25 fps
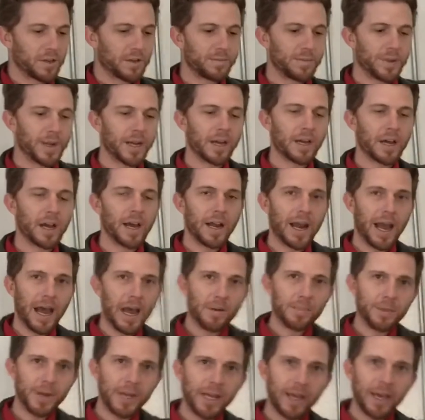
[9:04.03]
depending on
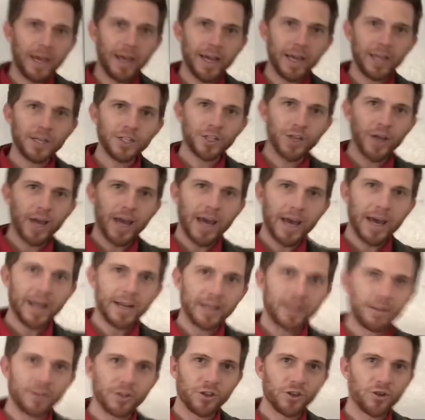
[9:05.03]
how many eggs you
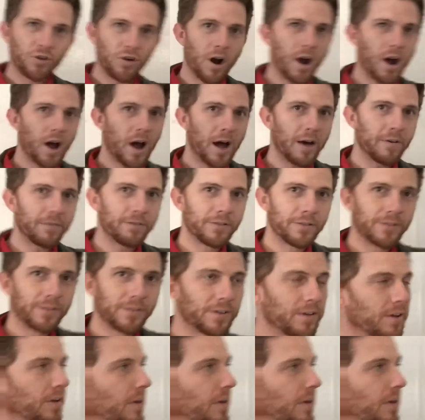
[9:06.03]
had in the trough,